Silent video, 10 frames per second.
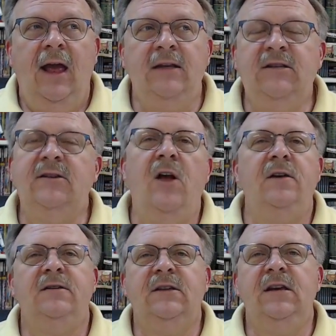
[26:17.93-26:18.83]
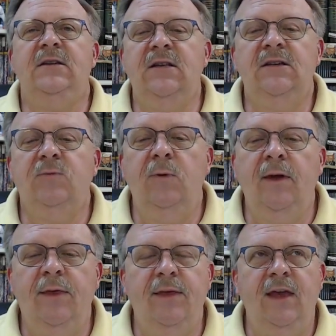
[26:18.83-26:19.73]
And Saul sees this
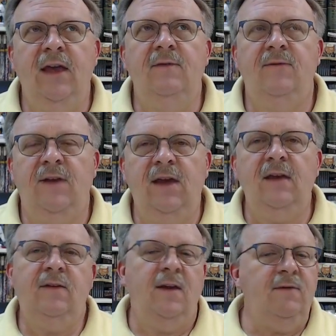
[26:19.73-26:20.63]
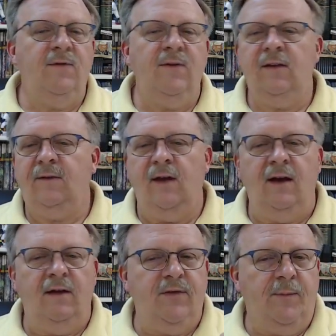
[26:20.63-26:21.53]
with envy. He's envious
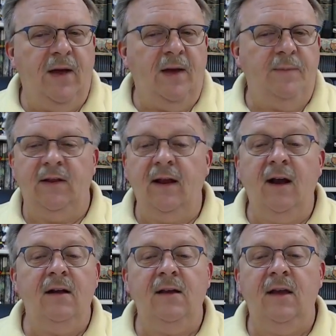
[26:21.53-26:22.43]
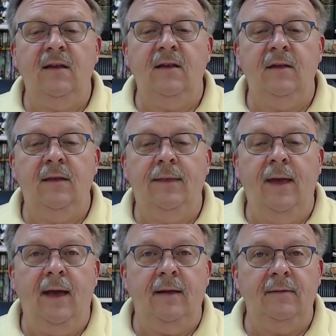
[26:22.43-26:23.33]
of the popularity
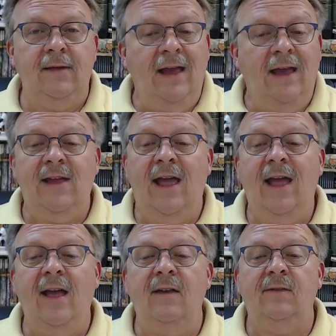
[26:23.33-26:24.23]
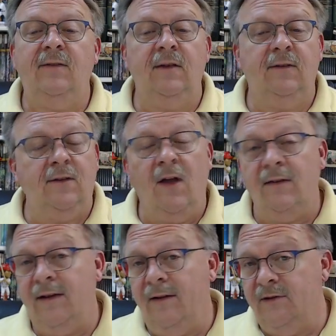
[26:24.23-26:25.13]
that David has that Saul
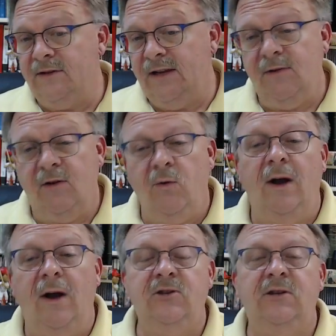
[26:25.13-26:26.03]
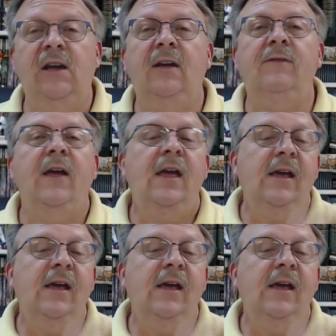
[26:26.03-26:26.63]
never seemed to quite achieve.